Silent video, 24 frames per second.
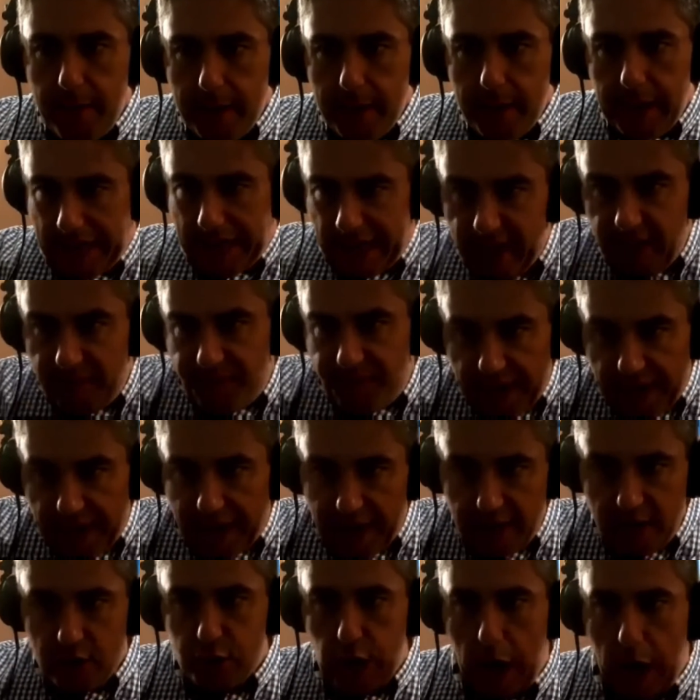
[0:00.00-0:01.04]
like he's
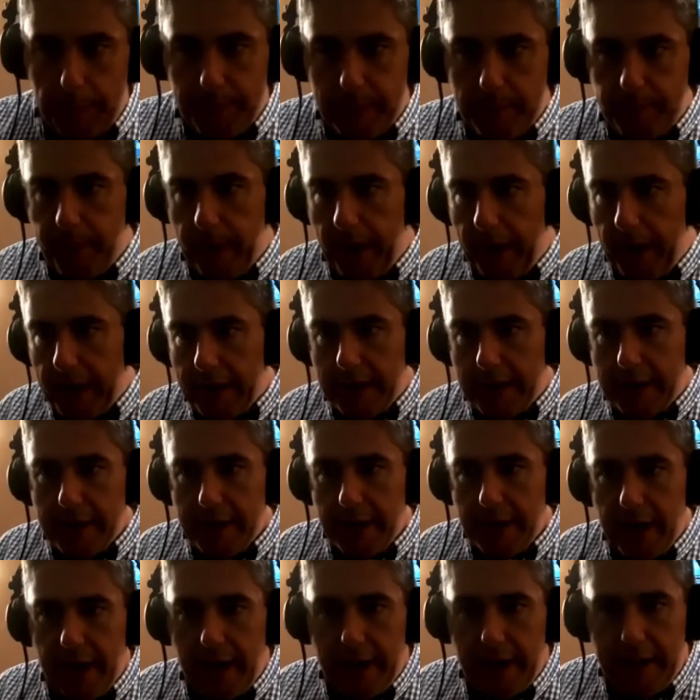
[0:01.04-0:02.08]
faking to drop the puck,
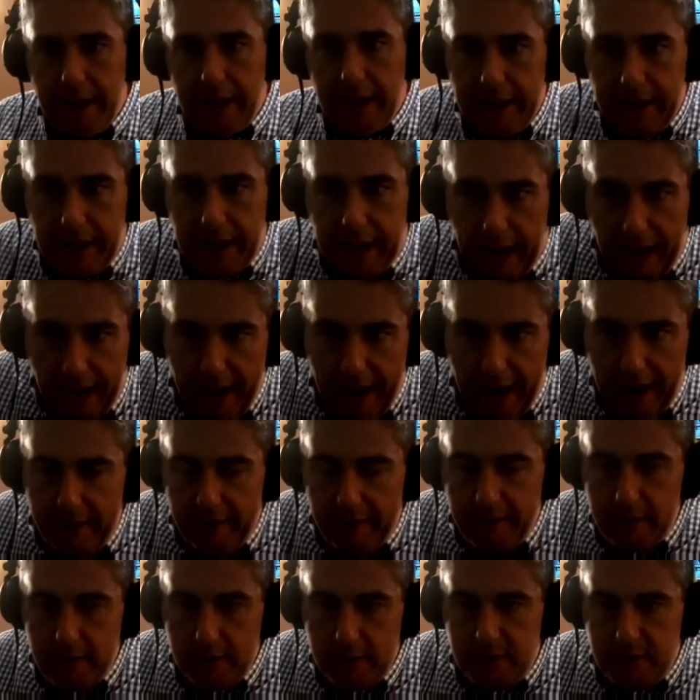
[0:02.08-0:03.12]
and then
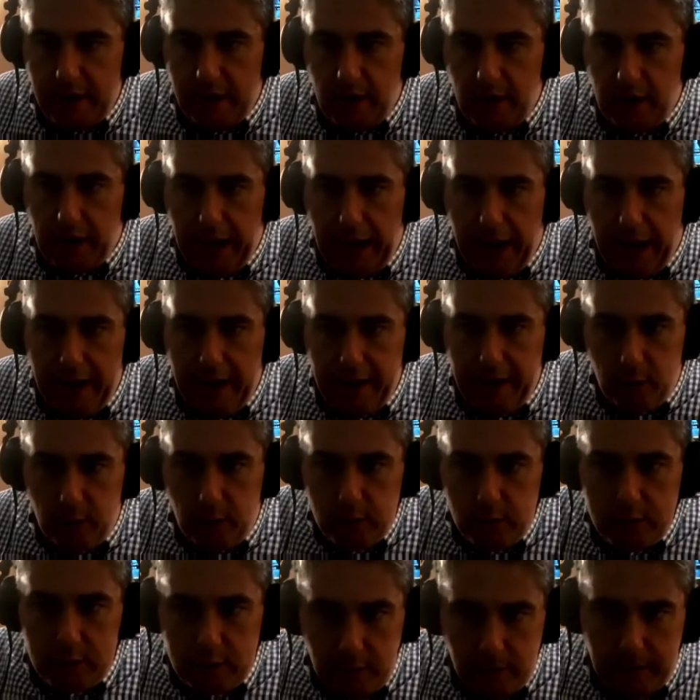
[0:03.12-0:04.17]
the center guy
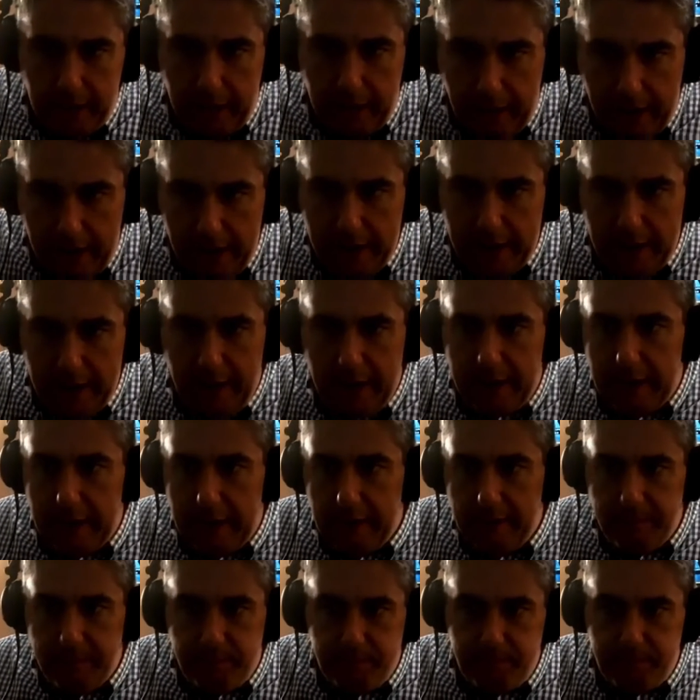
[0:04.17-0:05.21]
goes to get it, and
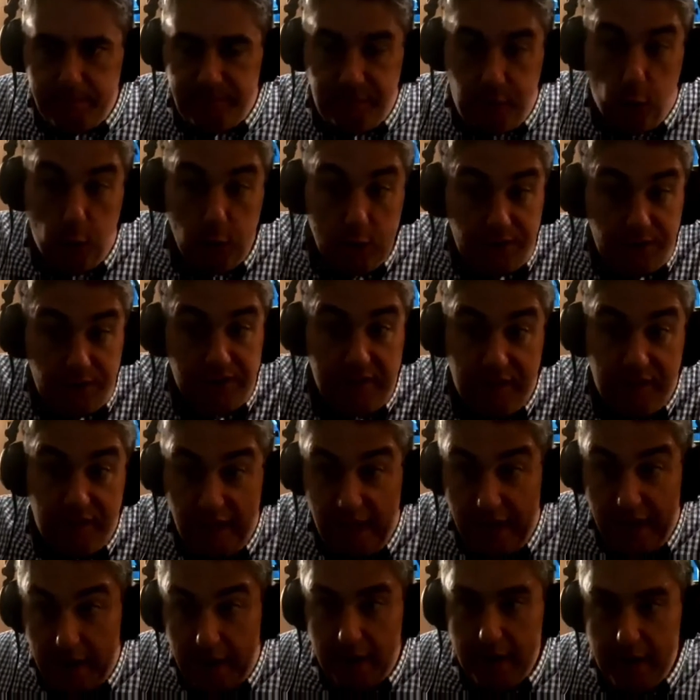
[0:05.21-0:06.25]
he goes for the
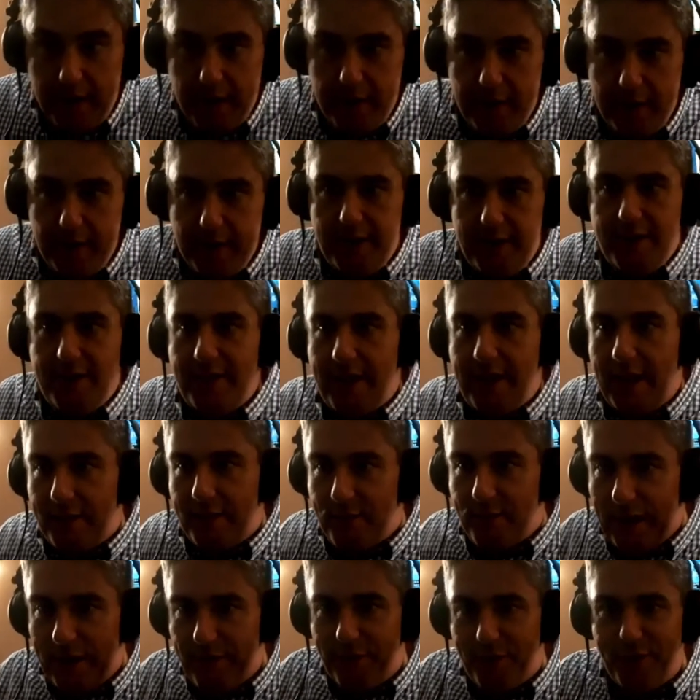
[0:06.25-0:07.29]
fake that the
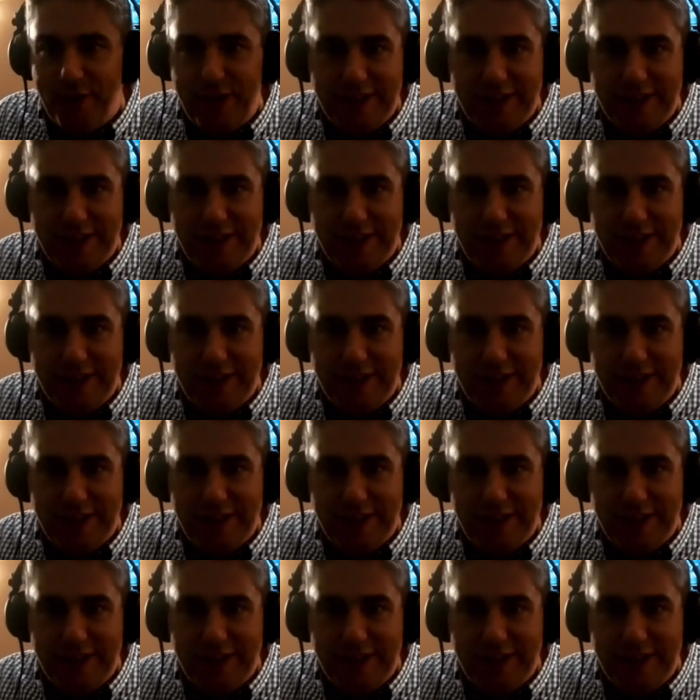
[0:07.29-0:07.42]
referee.